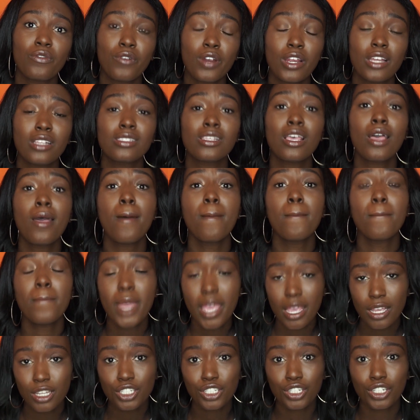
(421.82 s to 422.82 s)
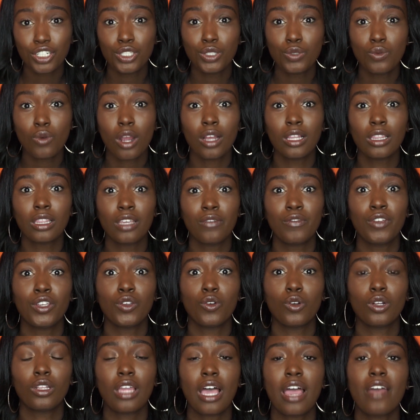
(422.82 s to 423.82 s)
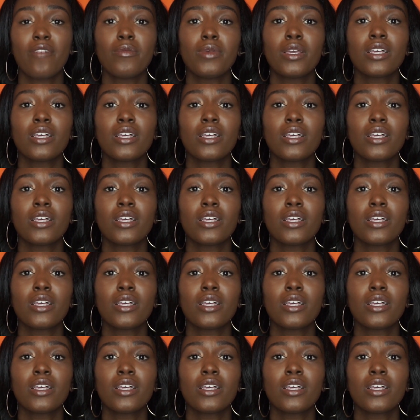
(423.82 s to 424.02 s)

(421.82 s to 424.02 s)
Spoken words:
friends. Make sure you are living your life,